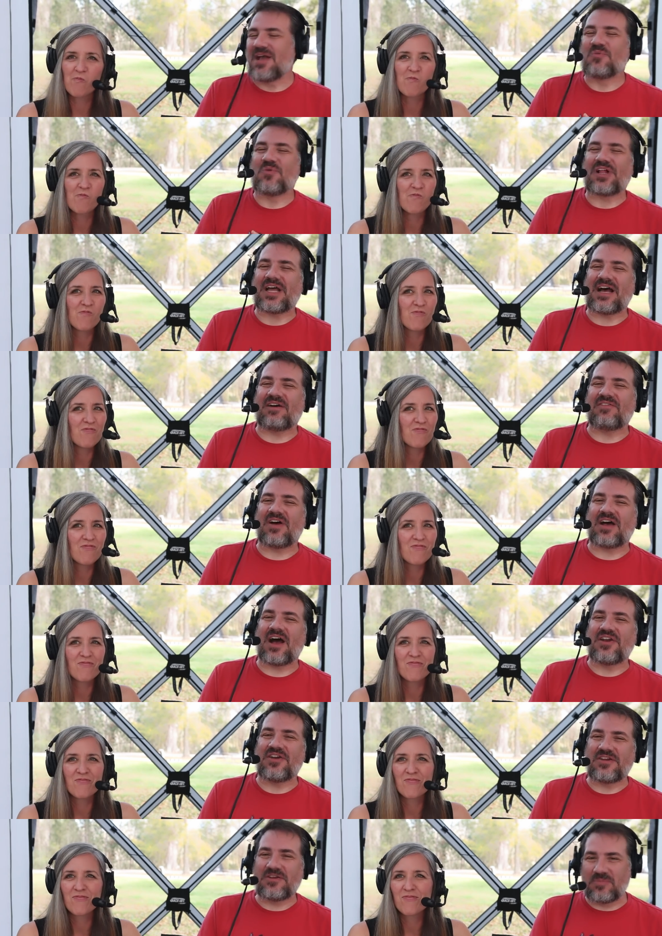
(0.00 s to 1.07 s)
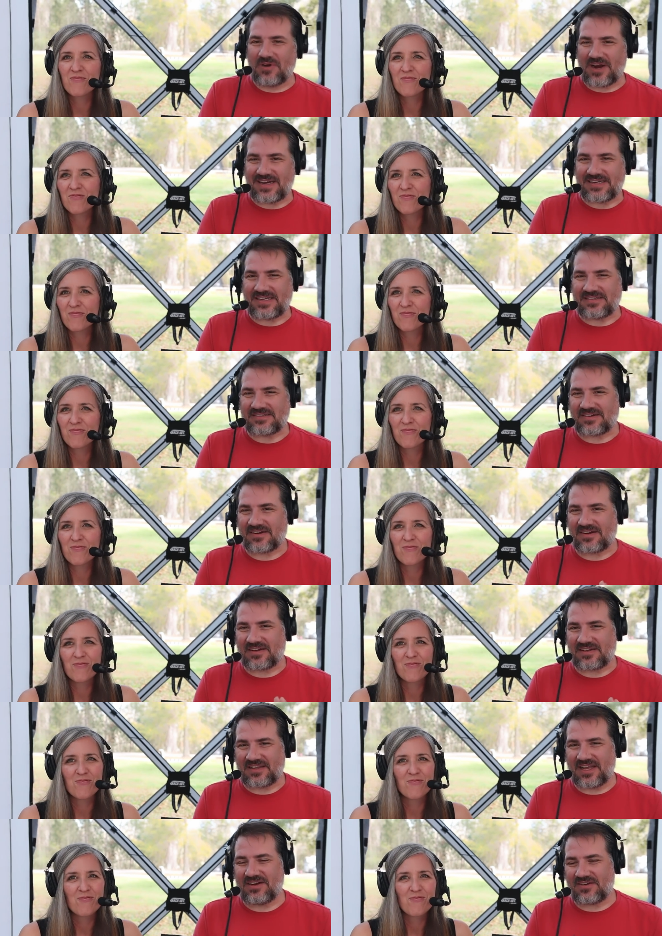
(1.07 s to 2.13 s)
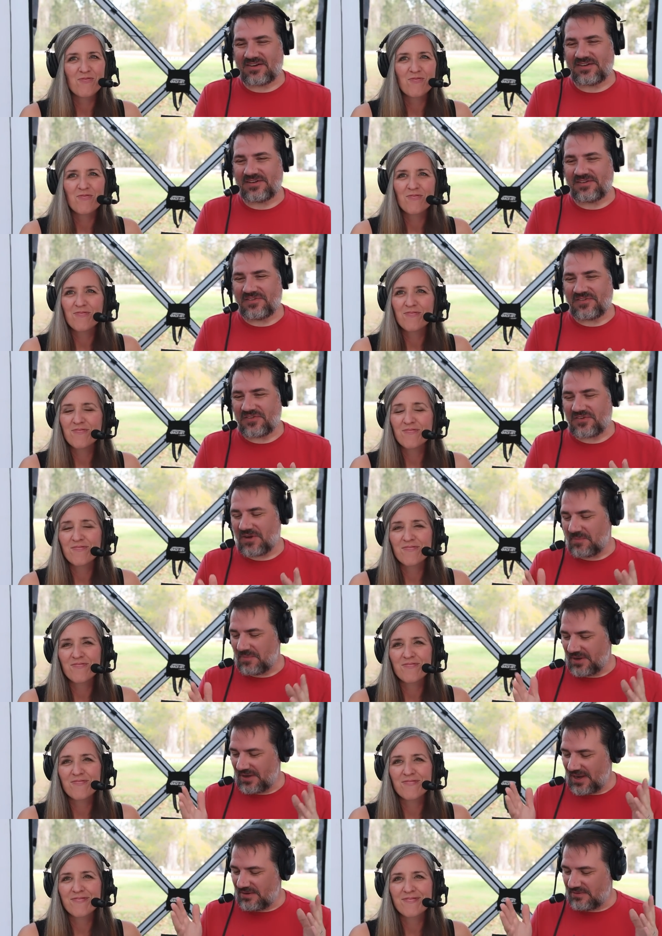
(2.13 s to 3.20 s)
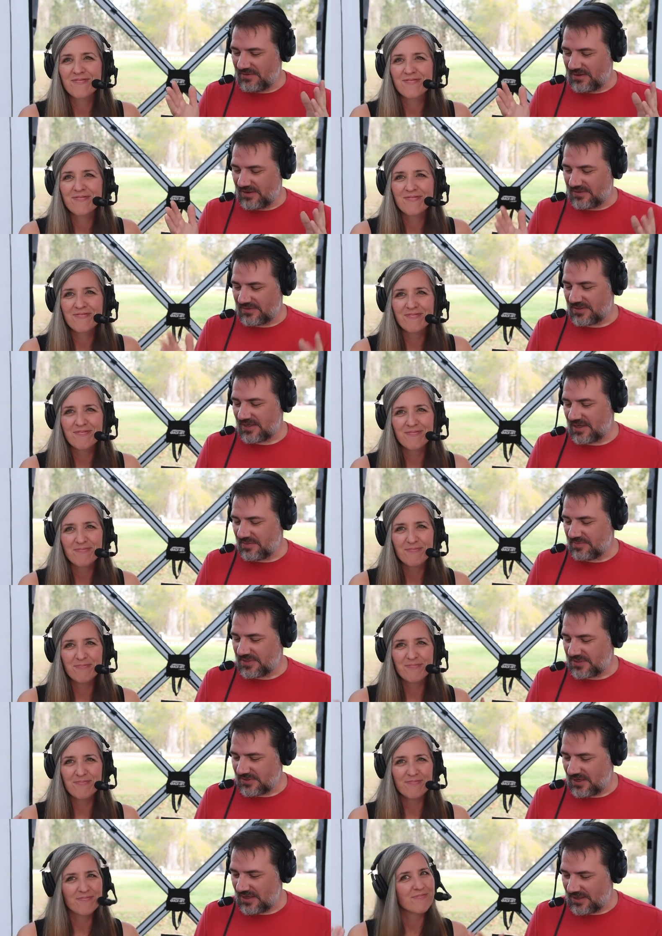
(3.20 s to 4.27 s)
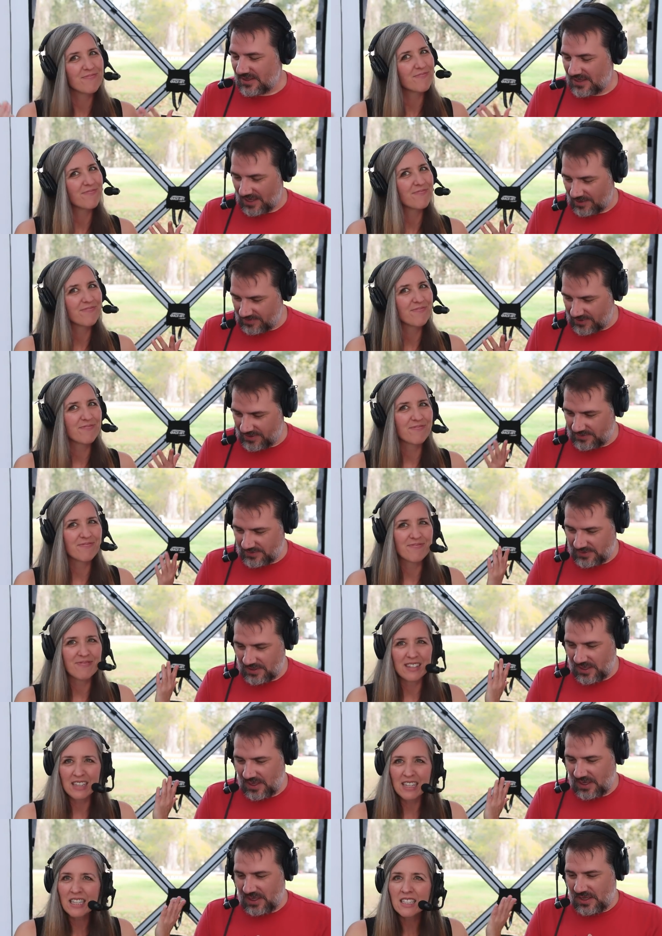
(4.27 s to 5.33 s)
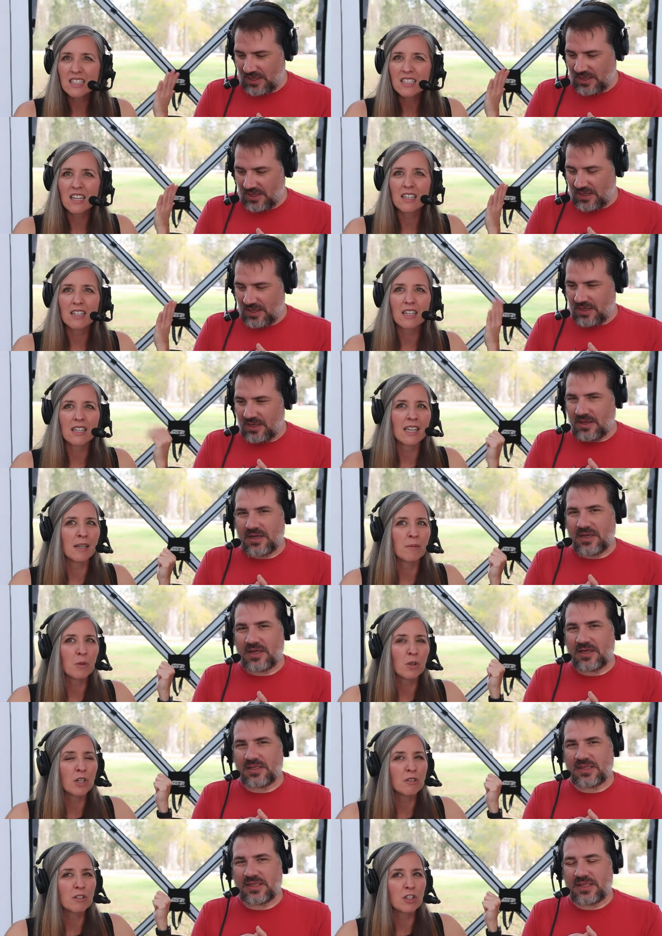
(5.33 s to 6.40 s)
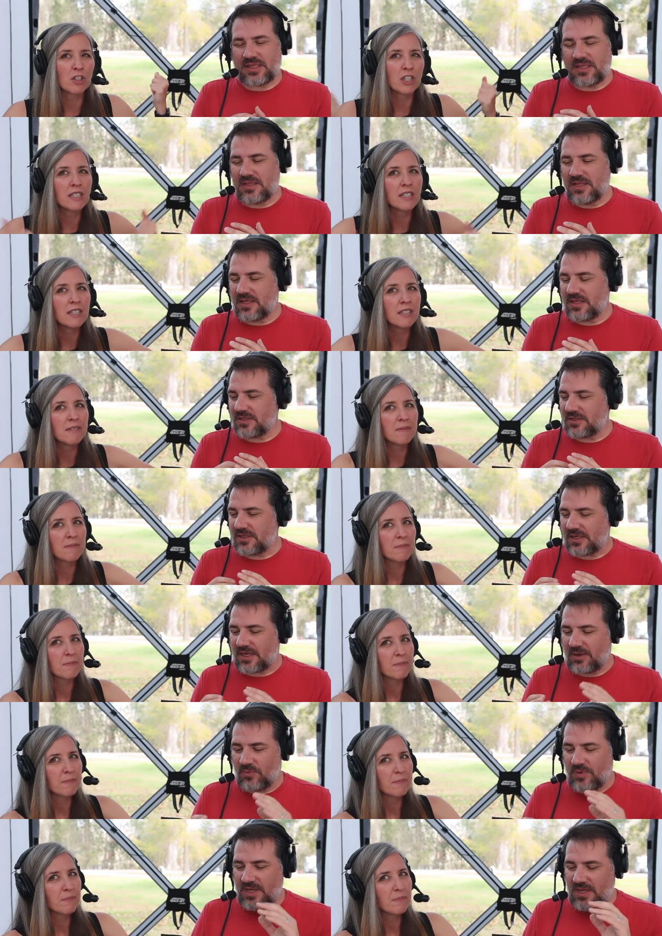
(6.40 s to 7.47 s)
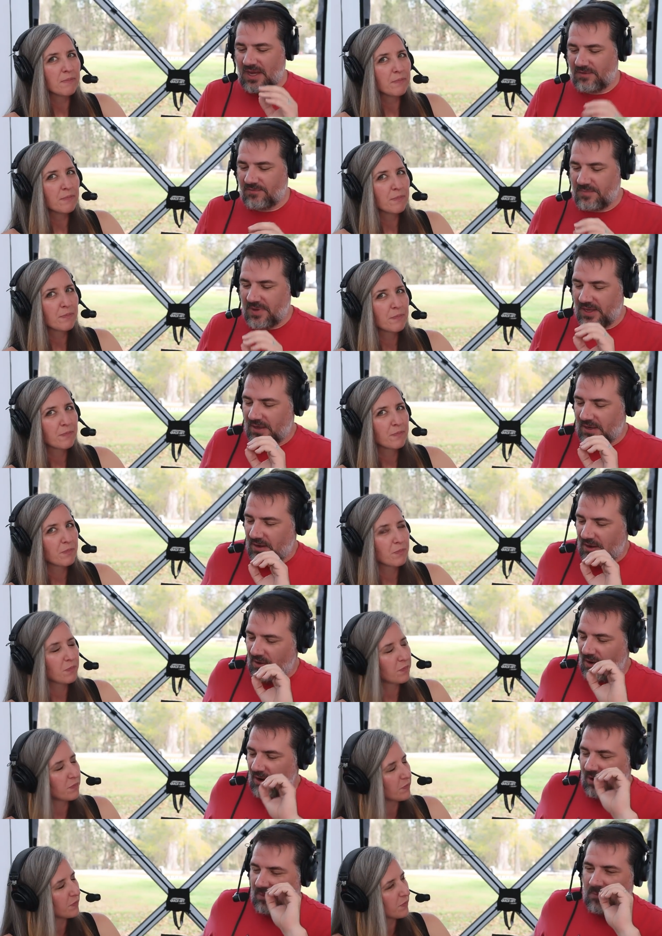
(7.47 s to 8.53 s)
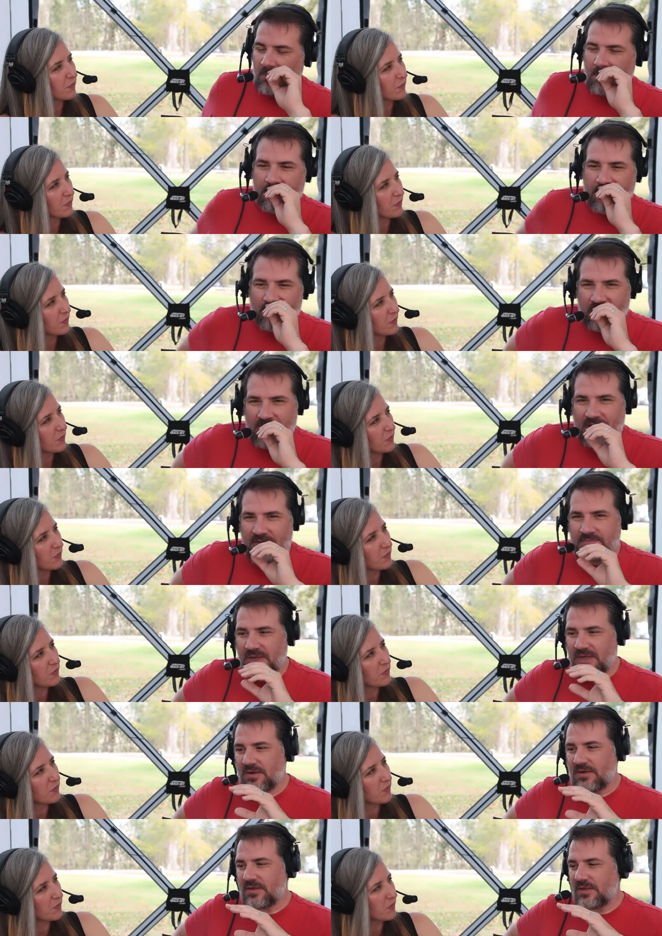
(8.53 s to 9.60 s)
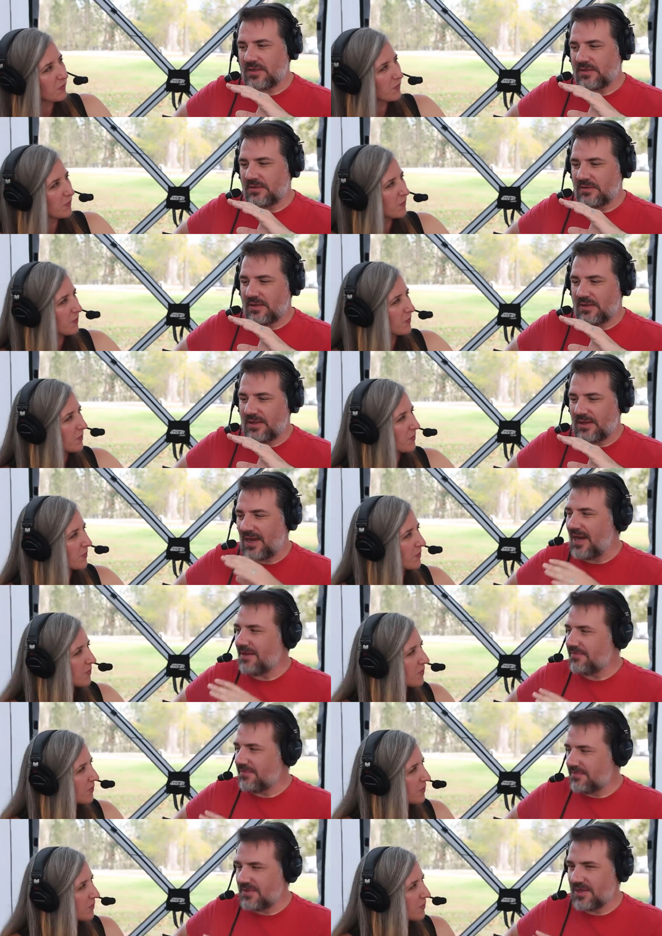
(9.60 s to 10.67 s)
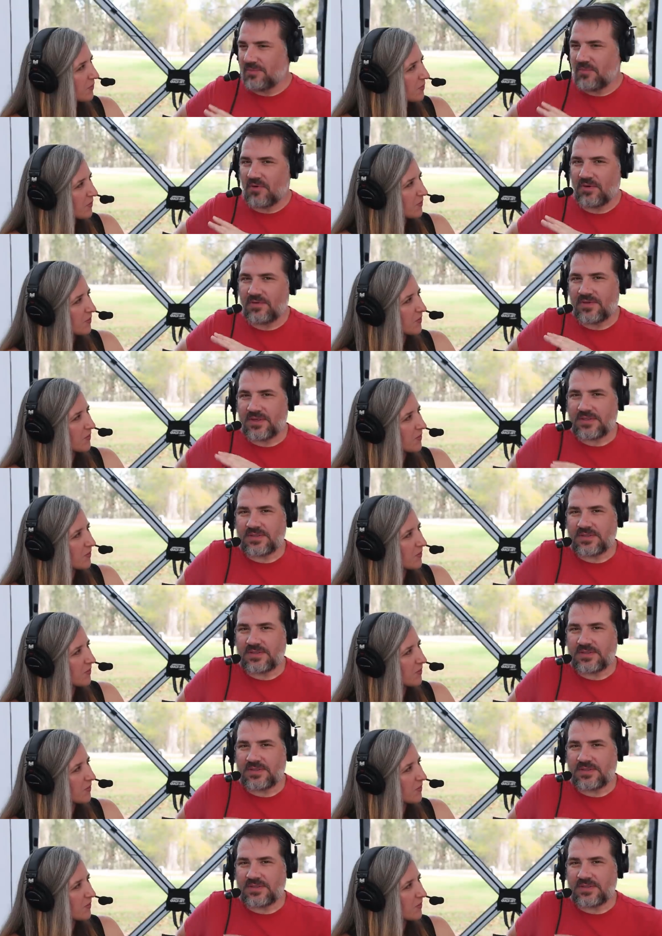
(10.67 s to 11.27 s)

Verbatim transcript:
Speaker 1: We'll have a new brain teaser later on in the show, but now it is time to talk campgrounds.
Speaker 2: Let's talk campgrounds, Jason. Look,
Speaker 1: we have been uh, we have been on I've done more of